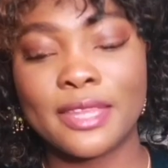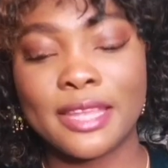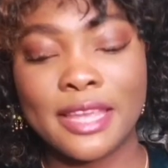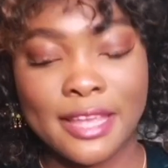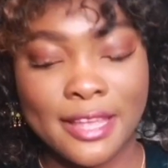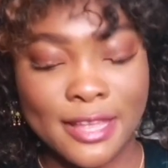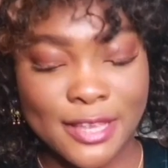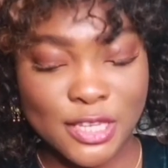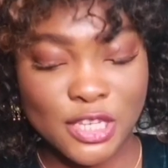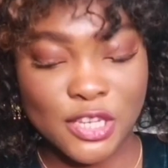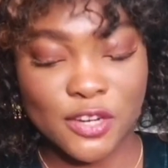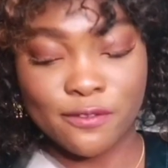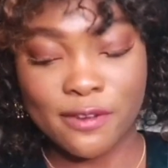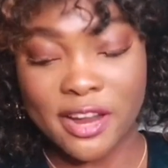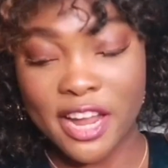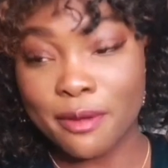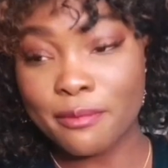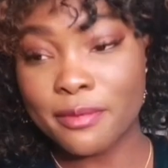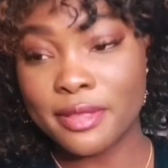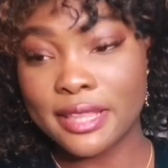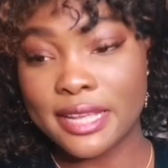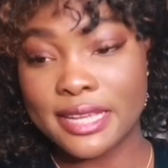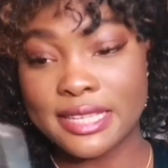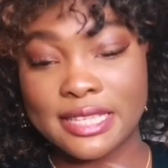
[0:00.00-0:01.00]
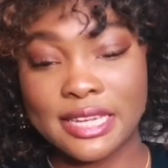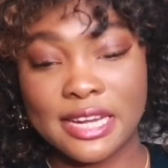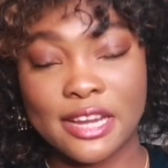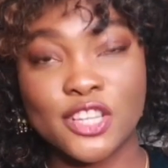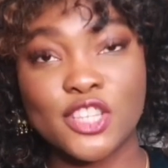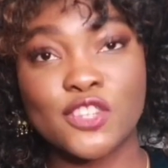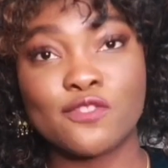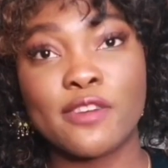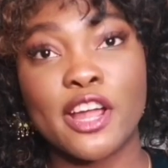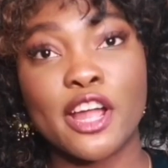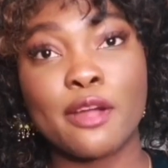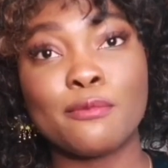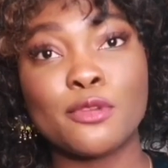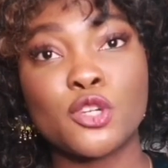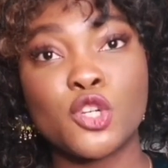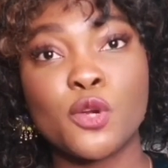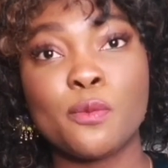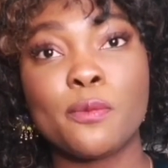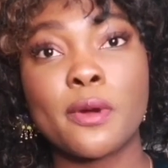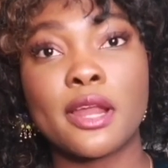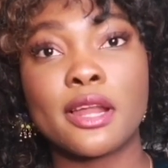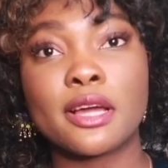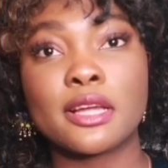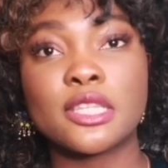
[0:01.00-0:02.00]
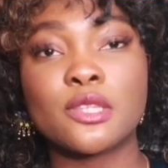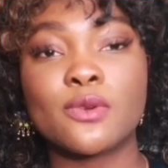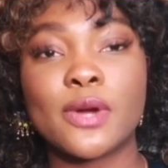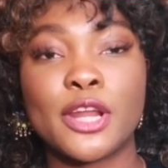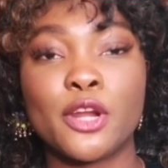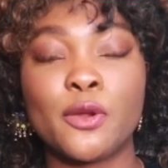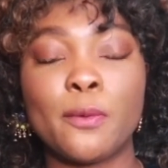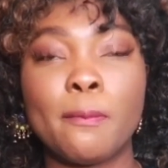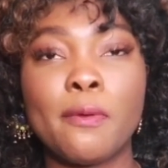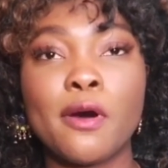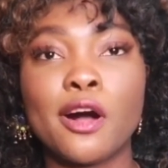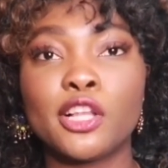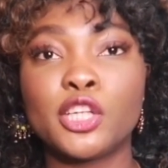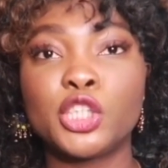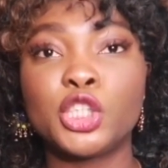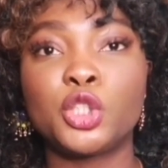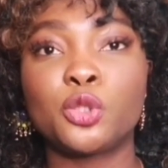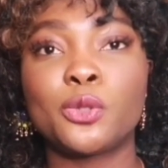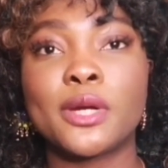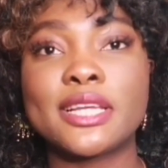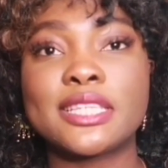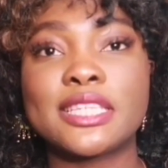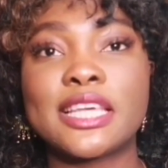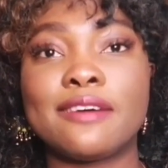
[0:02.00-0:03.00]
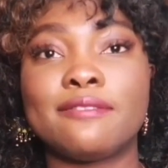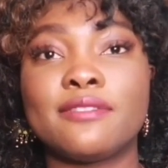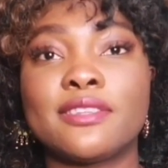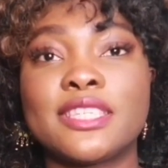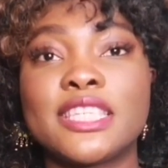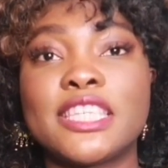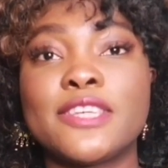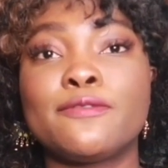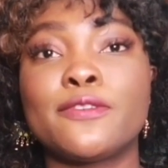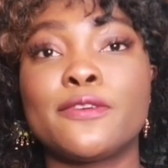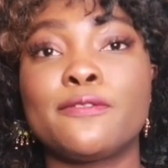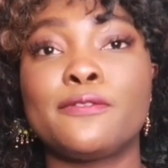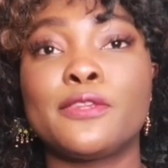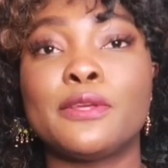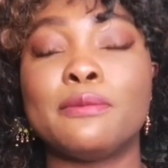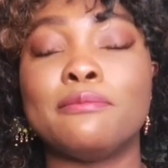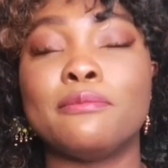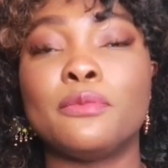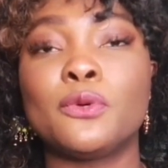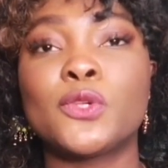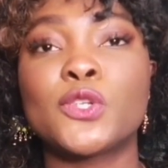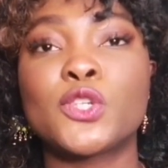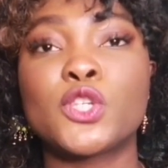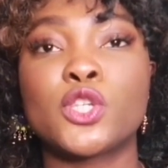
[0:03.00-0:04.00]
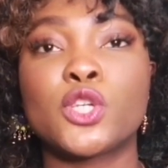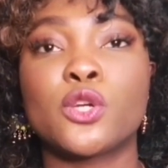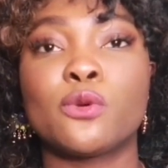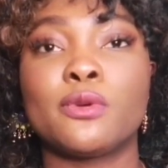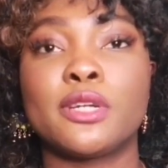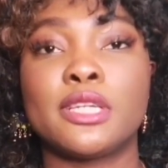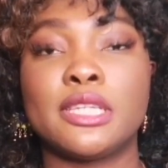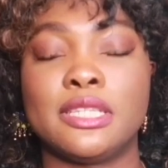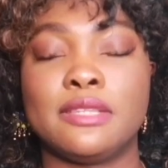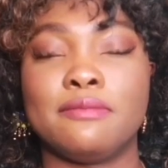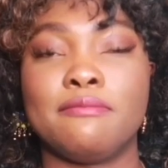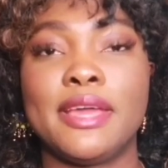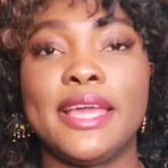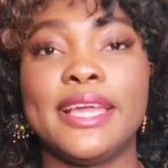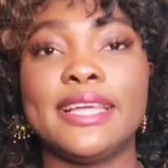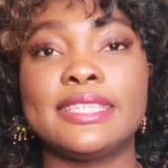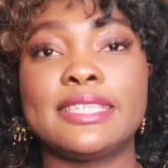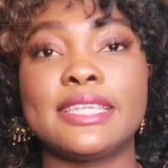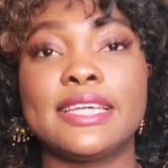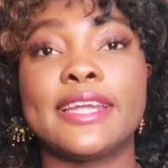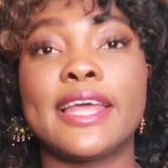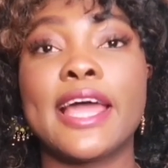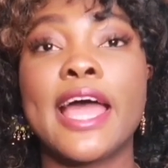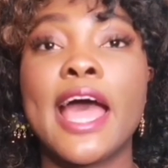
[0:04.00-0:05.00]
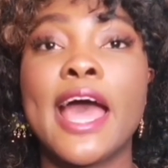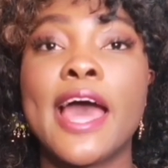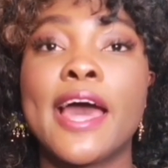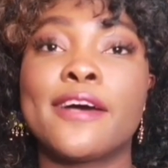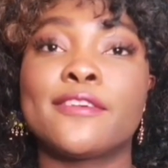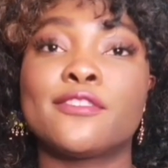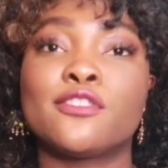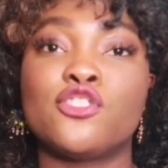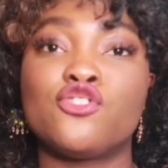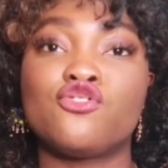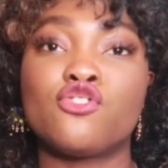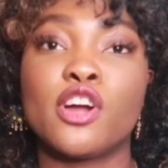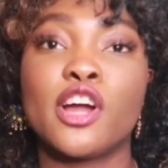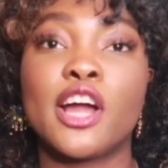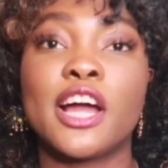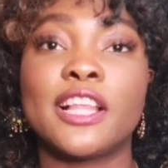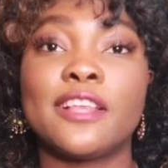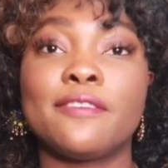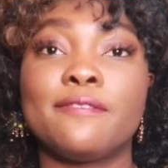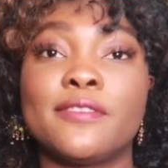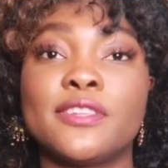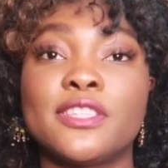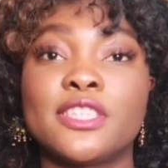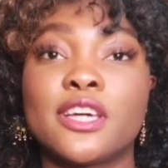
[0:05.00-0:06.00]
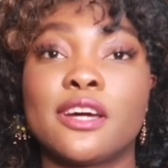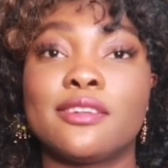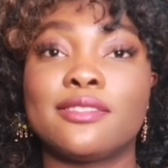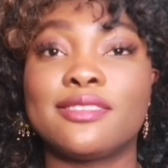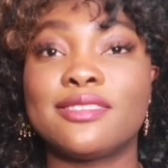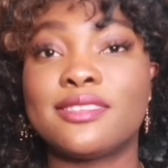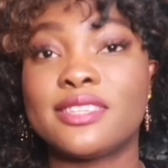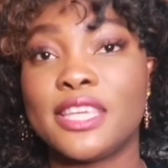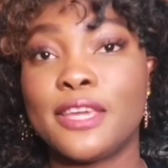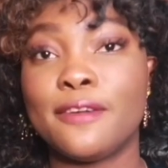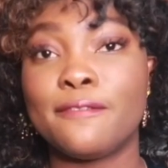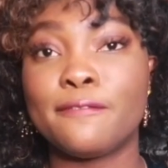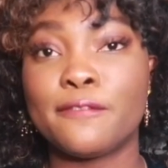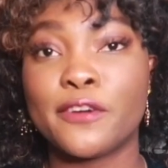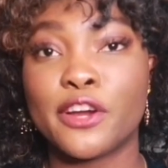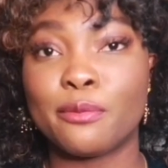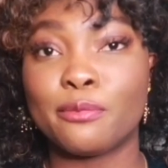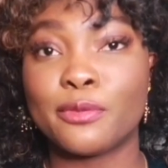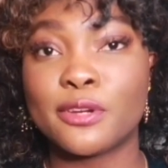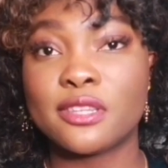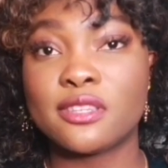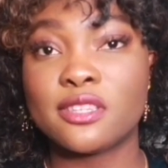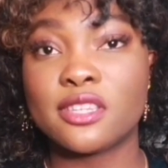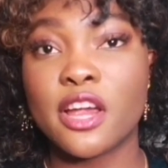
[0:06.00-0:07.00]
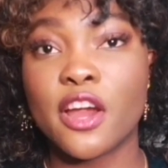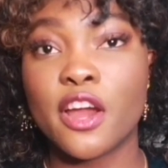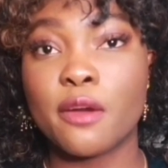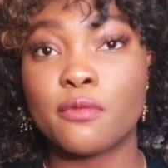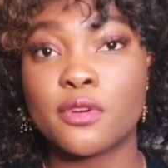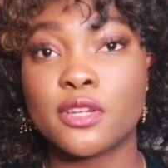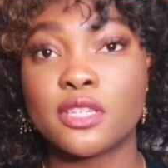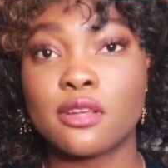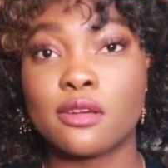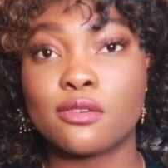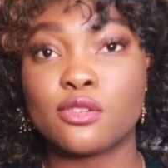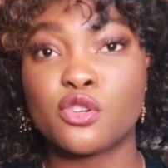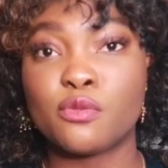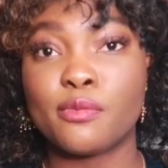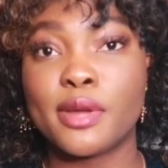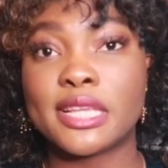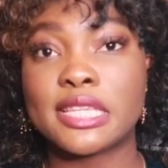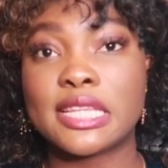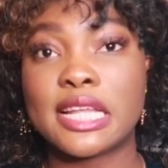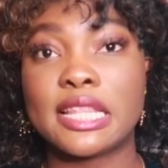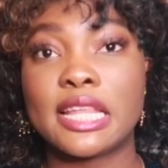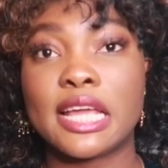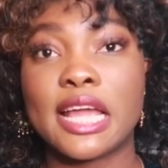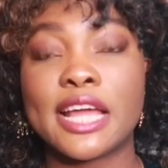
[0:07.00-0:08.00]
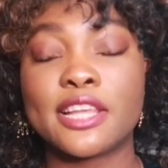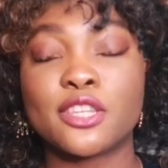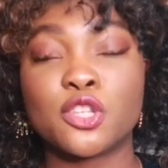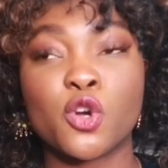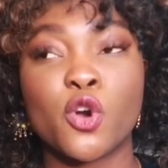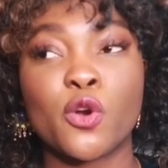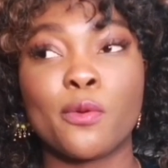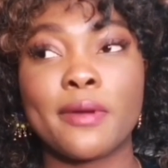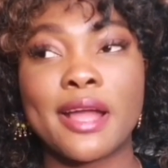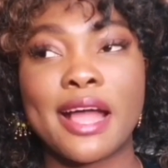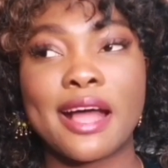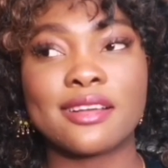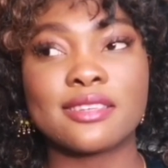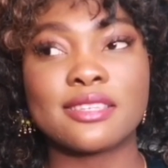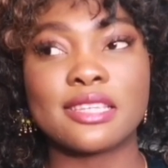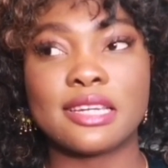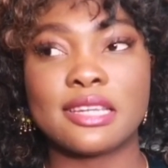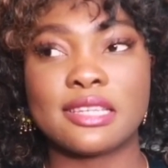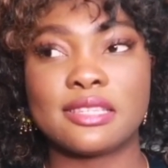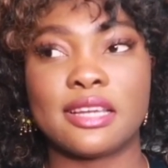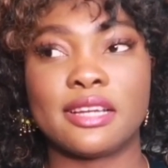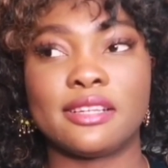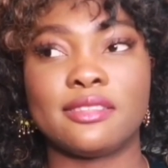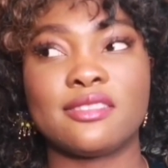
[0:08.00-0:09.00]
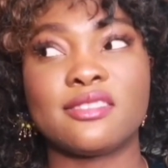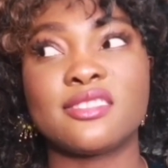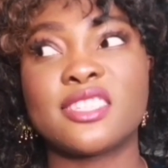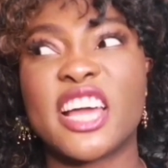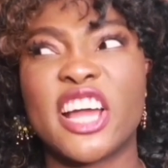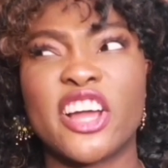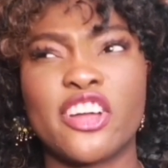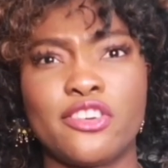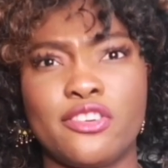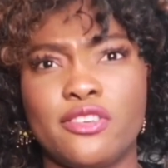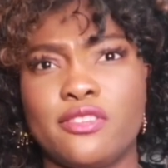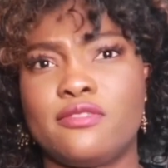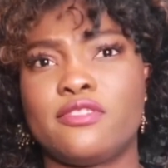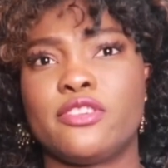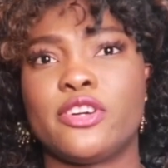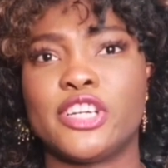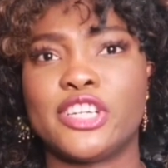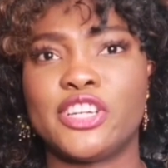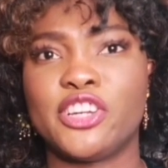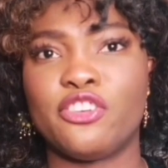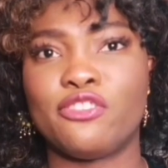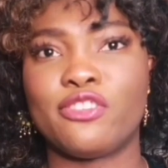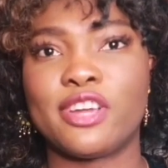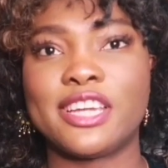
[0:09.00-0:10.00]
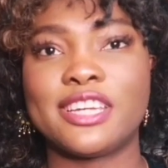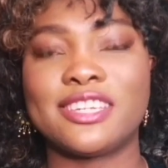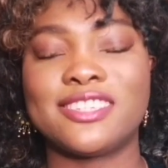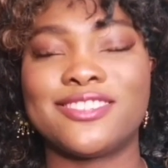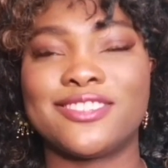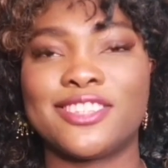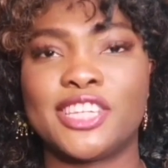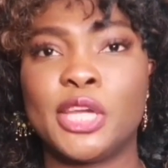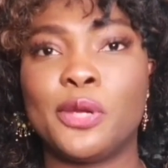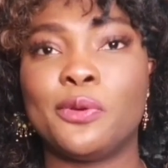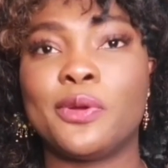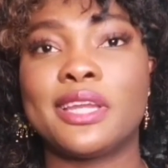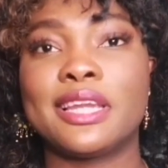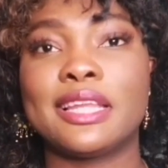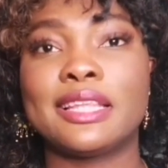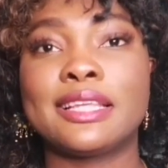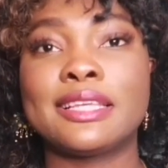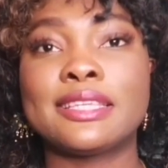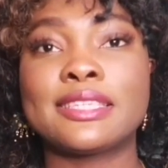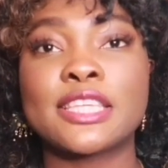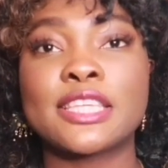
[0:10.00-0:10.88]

so I recommend this, and I also recommend 2 products. So I know Paula's Choice have the C15 booster, which is amazing. So Drunk Elephant's got the C firmer serum, which is also amazing. I think ascorbic acid is like the 2nd or 3rd ingredient on the ingredient list.